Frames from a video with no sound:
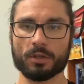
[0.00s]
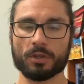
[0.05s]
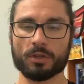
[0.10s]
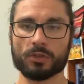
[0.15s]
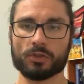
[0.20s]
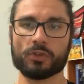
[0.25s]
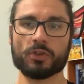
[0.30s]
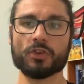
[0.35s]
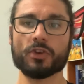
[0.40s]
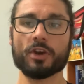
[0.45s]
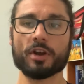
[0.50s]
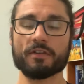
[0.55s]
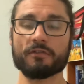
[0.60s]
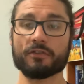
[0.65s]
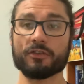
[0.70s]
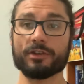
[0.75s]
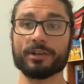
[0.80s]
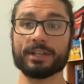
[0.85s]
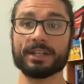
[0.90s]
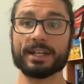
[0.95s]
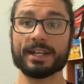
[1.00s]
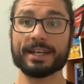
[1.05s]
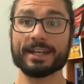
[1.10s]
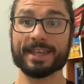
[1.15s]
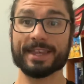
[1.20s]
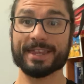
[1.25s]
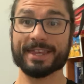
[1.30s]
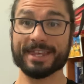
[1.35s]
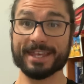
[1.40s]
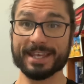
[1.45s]
So you don't even really need to
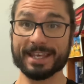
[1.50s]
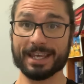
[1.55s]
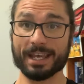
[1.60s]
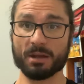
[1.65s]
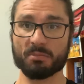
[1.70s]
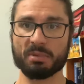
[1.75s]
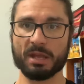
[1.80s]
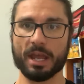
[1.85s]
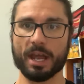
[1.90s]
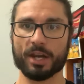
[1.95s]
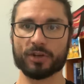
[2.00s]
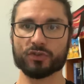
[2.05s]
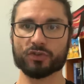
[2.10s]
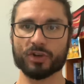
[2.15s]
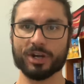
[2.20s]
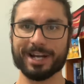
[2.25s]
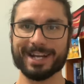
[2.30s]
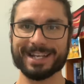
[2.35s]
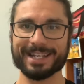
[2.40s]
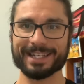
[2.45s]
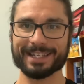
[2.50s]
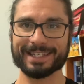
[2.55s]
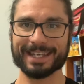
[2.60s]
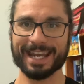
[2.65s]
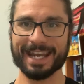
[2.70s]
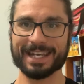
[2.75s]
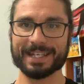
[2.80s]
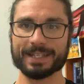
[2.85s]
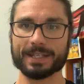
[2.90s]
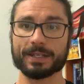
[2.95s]
think about training
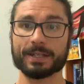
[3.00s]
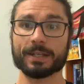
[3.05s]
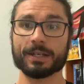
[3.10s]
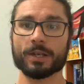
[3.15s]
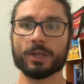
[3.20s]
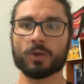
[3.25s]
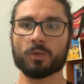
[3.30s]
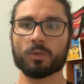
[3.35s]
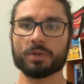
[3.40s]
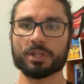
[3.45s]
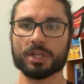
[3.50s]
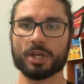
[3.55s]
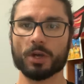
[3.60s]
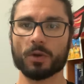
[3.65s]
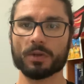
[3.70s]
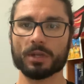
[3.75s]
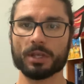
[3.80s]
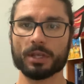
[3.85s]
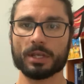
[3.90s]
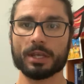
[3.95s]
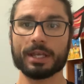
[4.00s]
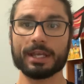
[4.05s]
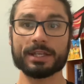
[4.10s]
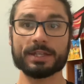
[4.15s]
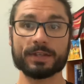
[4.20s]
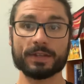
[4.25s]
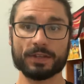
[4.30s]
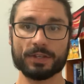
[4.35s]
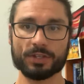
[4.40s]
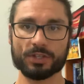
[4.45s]
intent when you're going
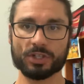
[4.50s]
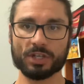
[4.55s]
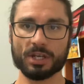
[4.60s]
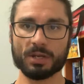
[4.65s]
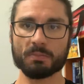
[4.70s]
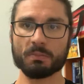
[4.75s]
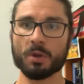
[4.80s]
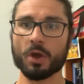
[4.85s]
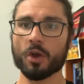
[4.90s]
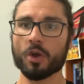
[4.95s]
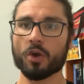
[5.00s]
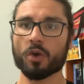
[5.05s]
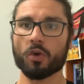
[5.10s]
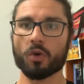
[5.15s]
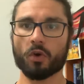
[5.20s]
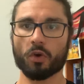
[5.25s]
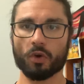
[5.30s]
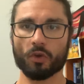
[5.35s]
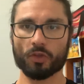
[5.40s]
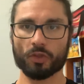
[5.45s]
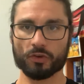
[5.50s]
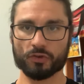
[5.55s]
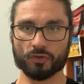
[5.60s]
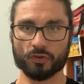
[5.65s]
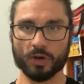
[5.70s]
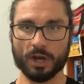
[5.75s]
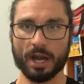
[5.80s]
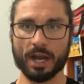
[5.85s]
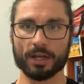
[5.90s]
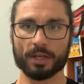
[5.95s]
into the gym or on the
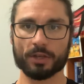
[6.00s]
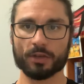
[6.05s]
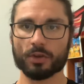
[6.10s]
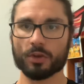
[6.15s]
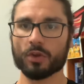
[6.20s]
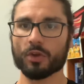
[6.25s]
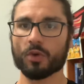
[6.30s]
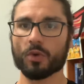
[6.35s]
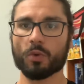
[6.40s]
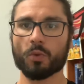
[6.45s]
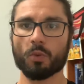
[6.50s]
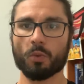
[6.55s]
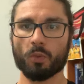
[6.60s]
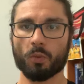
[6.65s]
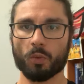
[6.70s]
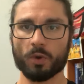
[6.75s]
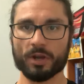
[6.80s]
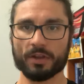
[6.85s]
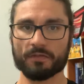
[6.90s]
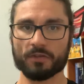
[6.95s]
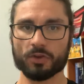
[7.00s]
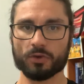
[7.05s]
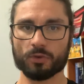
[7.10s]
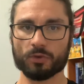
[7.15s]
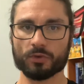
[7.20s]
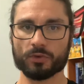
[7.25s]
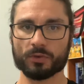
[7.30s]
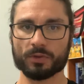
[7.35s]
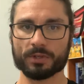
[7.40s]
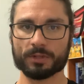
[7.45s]
track, whatever you're
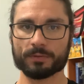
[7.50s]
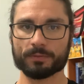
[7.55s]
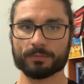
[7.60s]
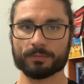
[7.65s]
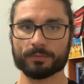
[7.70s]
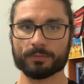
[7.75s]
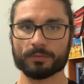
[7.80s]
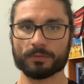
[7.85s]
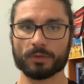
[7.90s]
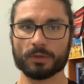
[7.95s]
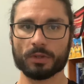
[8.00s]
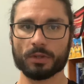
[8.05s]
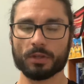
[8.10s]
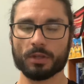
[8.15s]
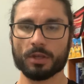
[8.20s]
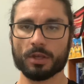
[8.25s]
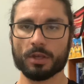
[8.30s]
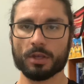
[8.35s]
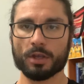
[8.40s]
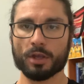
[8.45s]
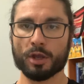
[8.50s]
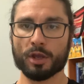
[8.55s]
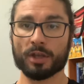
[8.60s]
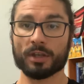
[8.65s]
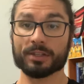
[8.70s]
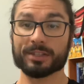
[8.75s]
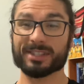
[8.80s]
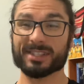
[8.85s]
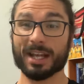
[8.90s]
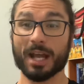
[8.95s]
doing.
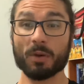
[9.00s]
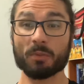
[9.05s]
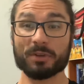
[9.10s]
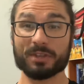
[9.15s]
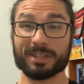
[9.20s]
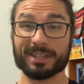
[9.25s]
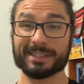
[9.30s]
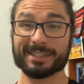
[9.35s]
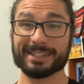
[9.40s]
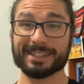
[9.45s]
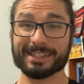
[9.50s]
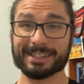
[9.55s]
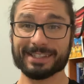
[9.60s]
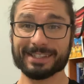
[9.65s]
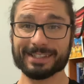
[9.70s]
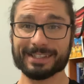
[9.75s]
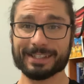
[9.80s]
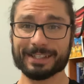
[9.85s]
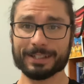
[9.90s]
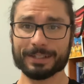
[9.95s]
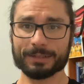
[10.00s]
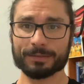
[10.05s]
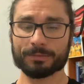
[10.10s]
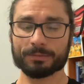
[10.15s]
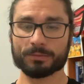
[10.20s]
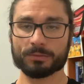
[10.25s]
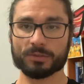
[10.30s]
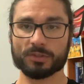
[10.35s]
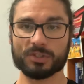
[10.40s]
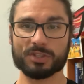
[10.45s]
Start with consistency.
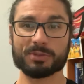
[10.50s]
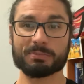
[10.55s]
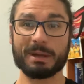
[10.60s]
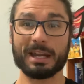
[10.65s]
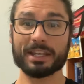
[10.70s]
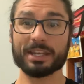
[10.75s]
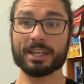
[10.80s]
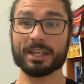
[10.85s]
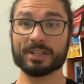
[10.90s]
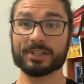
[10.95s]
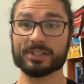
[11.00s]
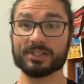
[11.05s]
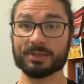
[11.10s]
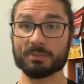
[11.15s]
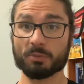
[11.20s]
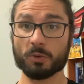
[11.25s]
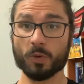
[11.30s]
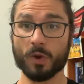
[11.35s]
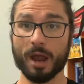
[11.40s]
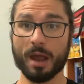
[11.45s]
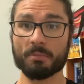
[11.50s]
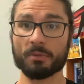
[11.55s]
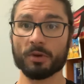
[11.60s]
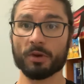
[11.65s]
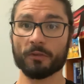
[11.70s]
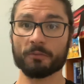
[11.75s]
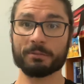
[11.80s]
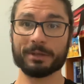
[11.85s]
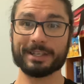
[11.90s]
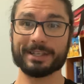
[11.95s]
So just making a simple habit
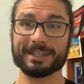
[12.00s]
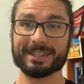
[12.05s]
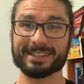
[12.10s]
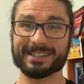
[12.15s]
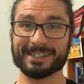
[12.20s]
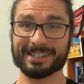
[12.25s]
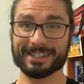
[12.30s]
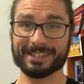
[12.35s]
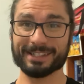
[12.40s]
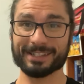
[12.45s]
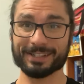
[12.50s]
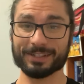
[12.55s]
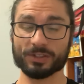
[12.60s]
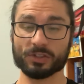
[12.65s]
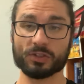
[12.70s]
of being consistent.